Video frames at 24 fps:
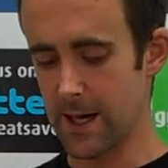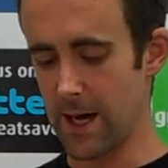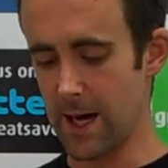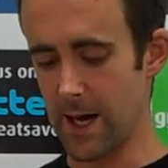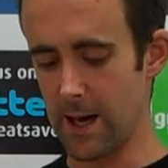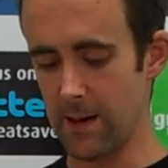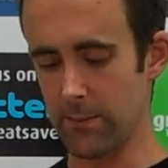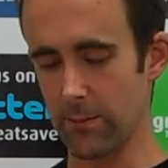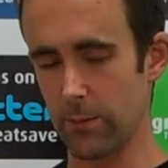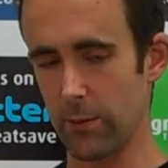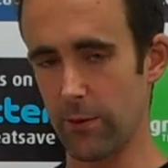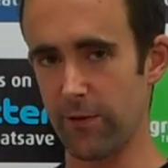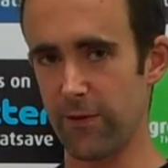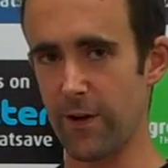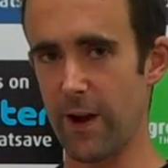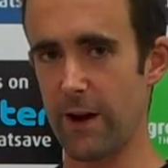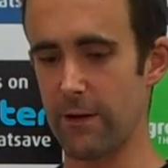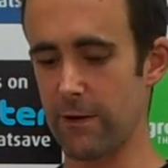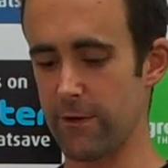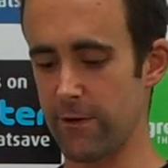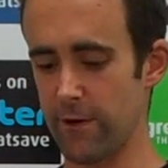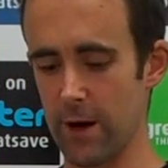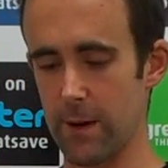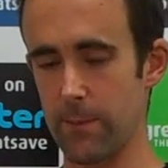We're
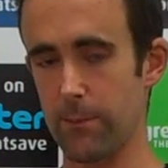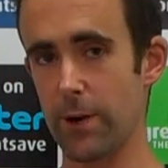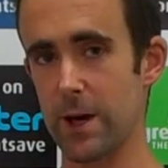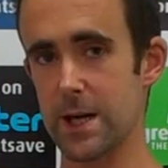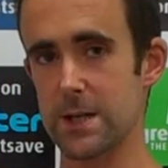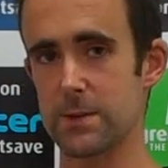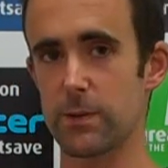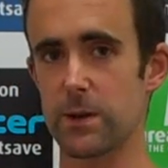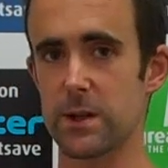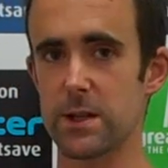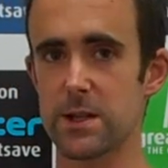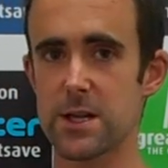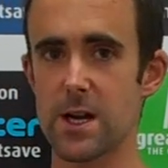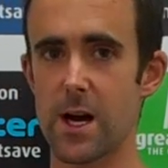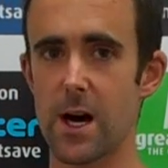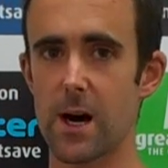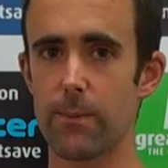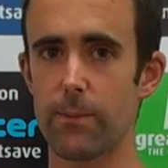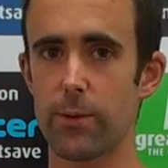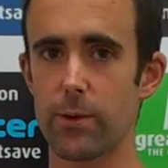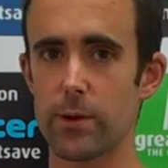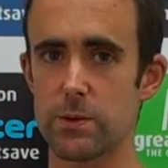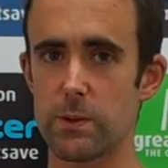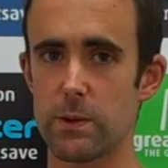very, very impressed with the
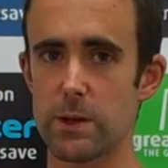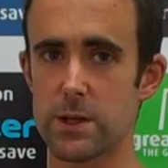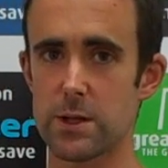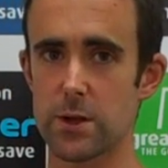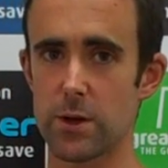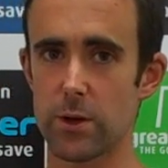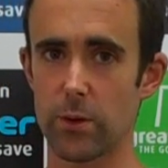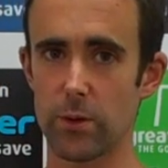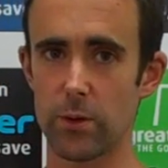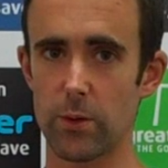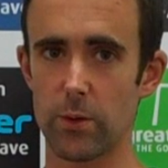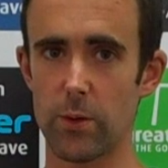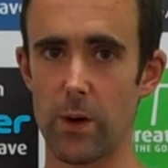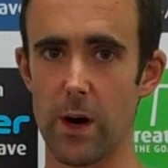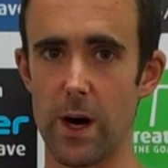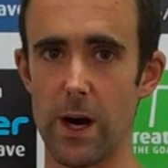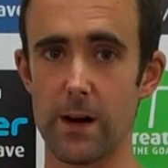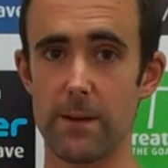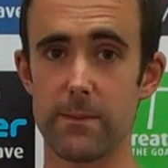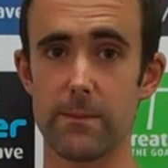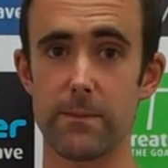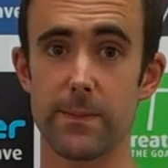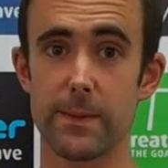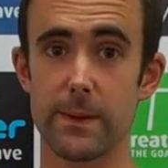samples we
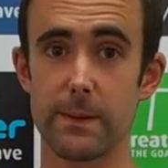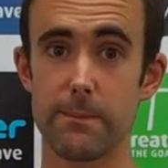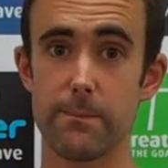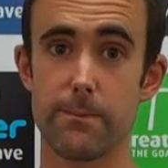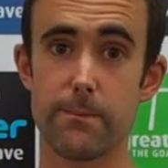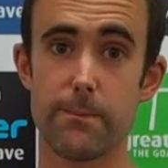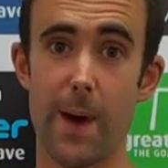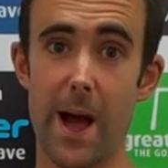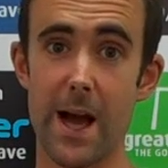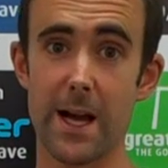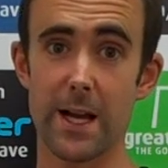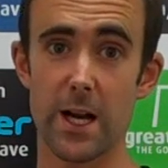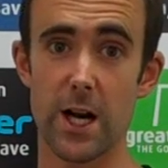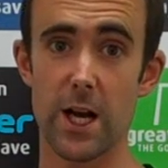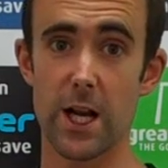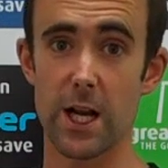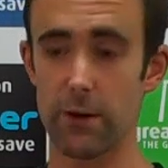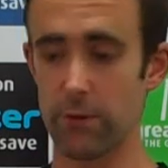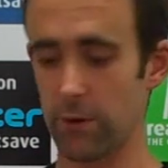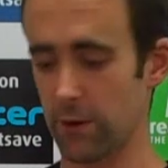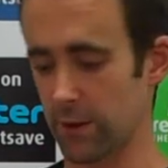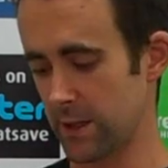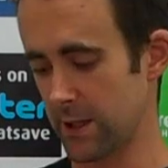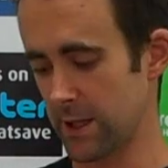saw back
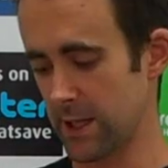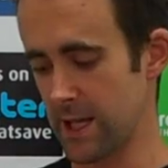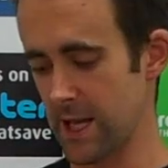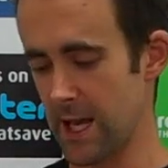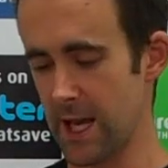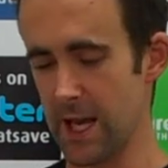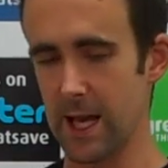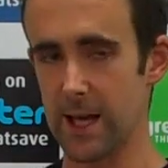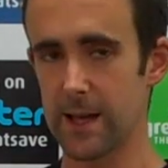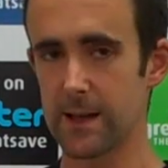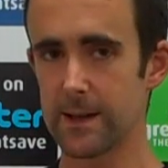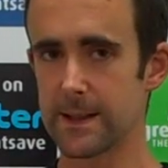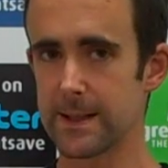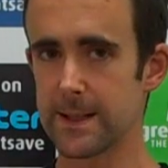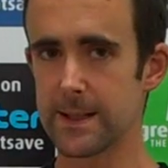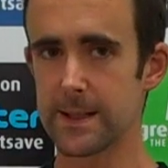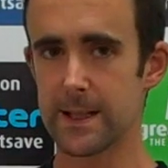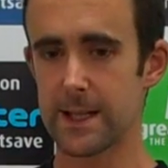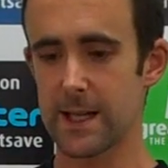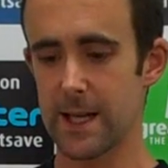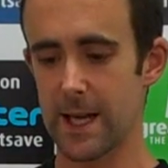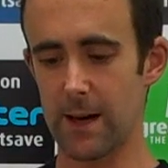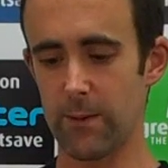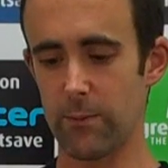earlier on in the year,
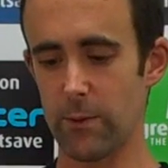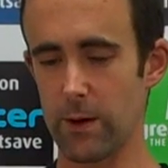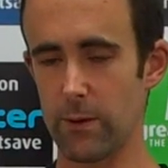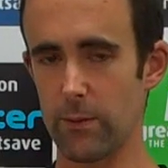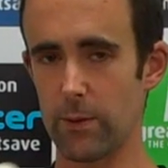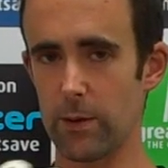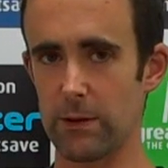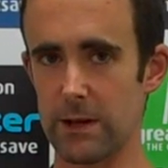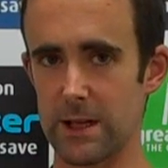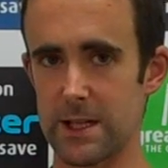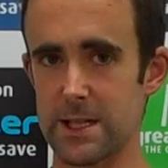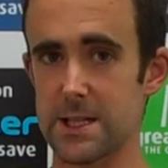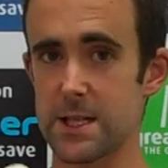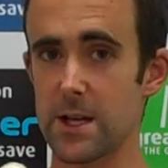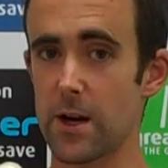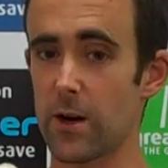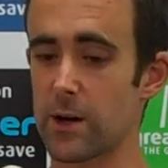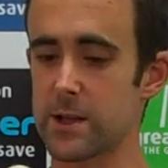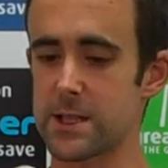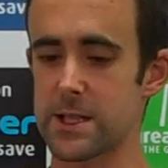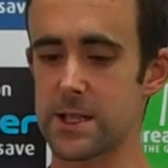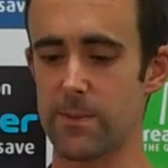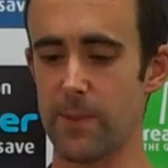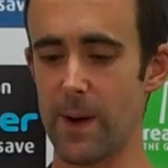and we were
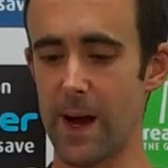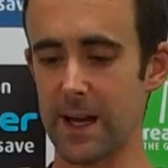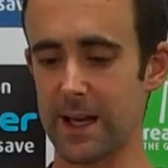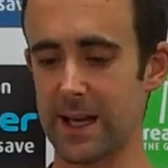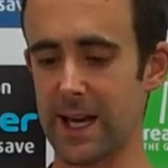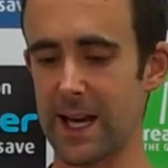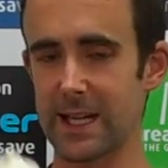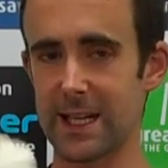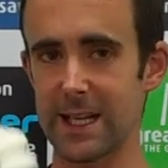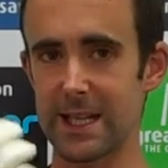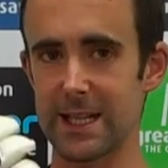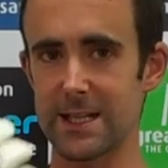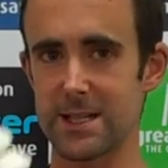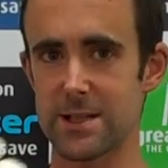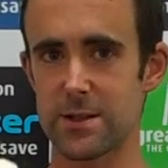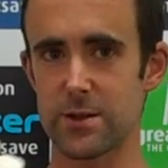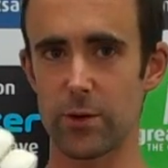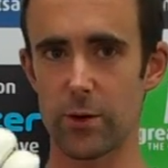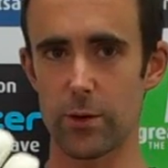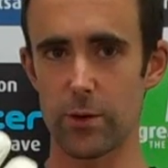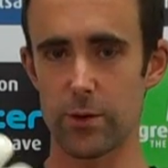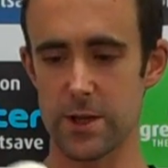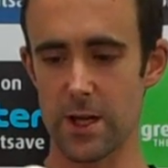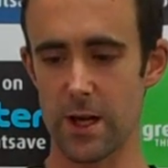excited about getting it in
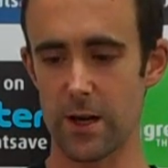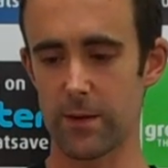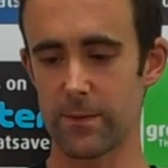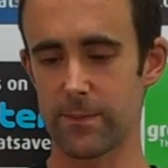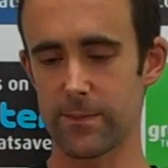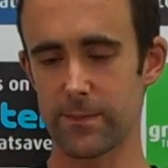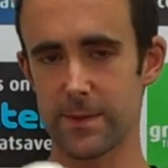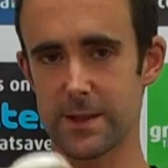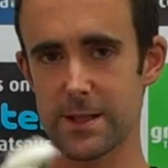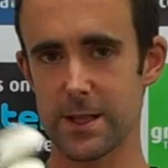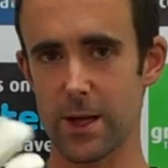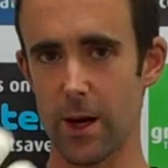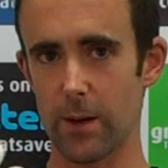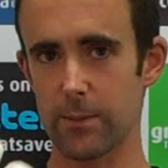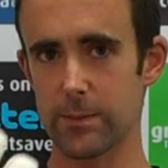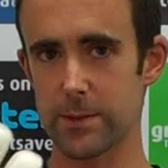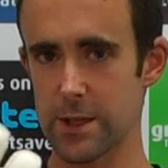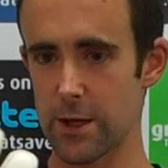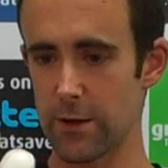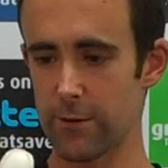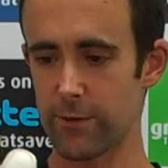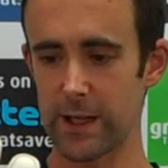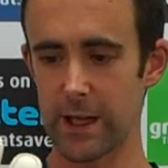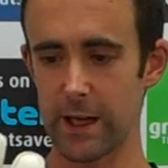store. So, time to
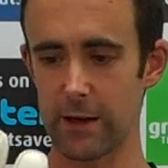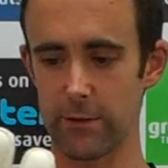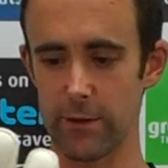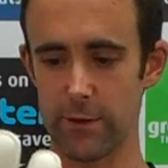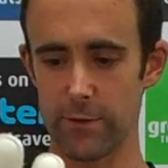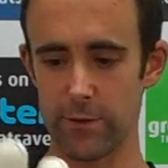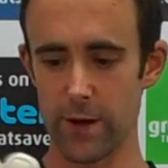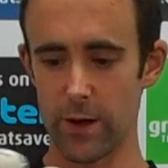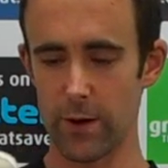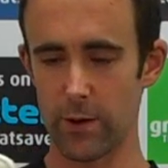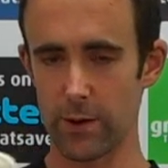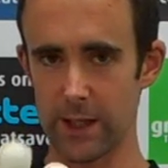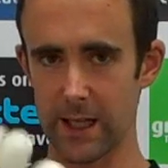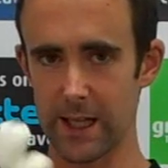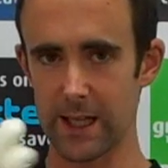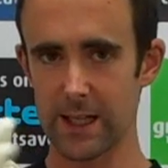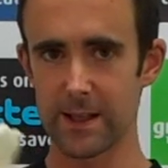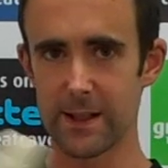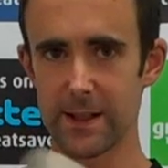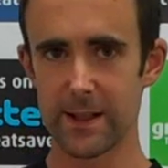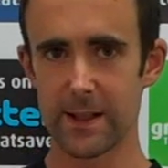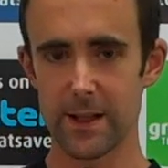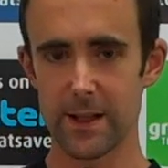do a video review on it.